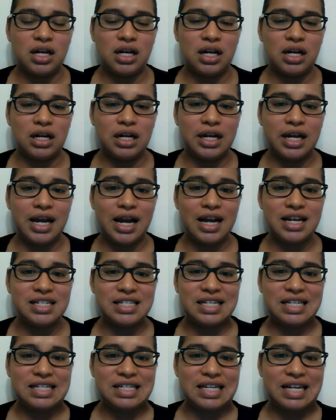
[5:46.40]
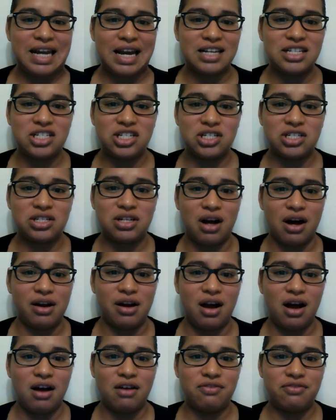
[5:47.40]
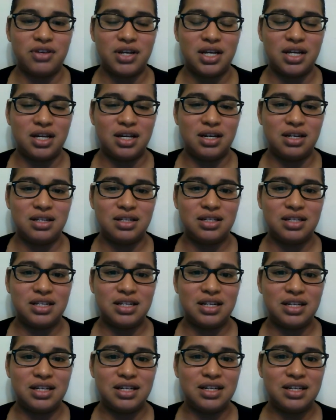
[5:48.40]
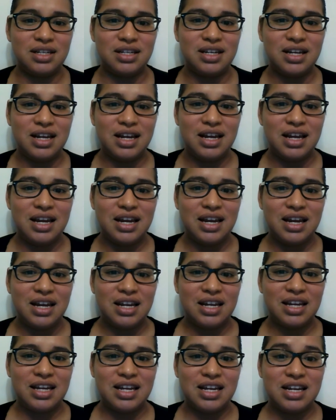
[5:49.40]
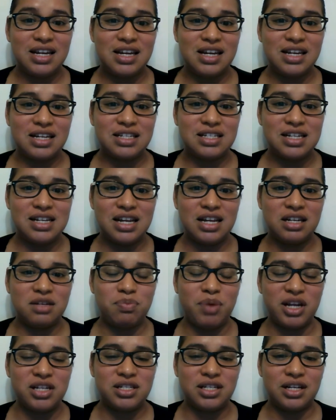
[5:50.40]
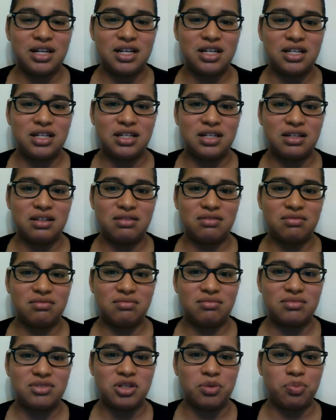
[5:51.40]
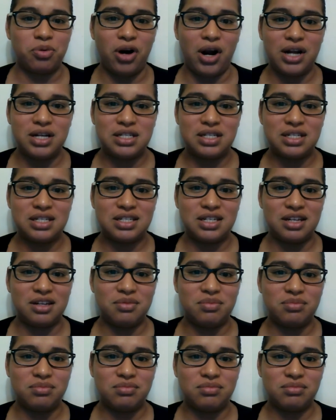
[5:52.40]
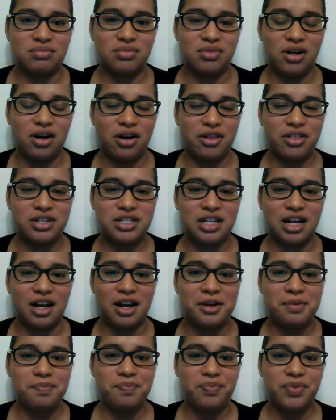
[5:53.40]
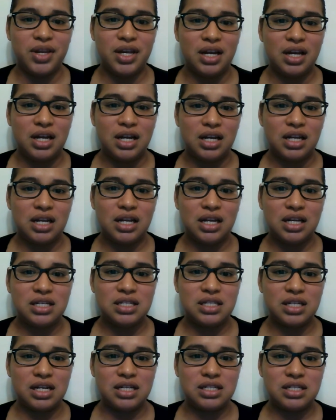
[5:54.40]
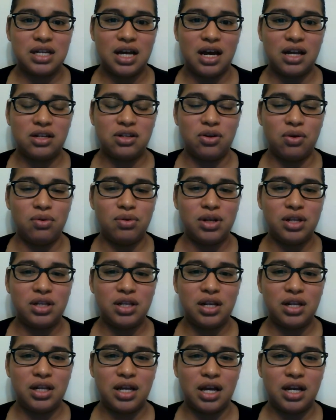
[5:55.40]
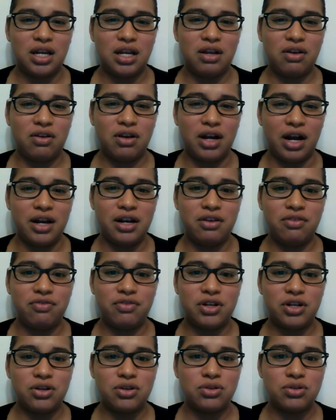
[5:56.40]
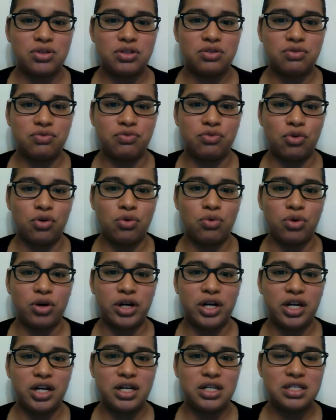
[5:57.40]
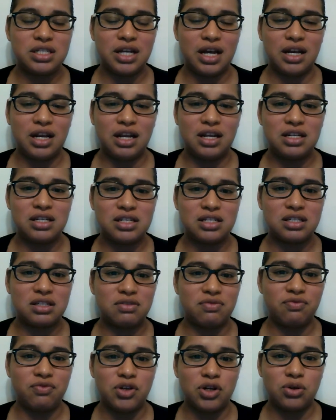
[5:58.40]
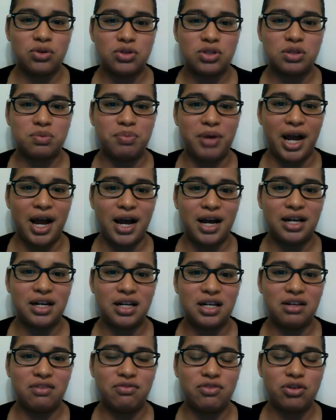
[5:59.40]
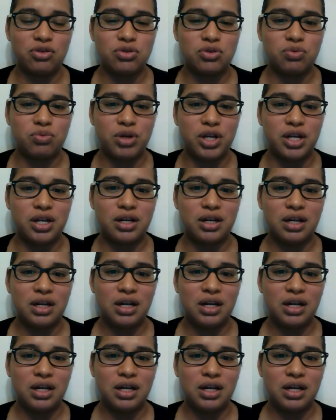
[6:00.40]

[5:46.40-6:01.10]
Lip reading: AICD has just gone off, and it basically surprises him all the time. He states that the only thing that he kind of feels forewarning is that he just feels bad and feels weak.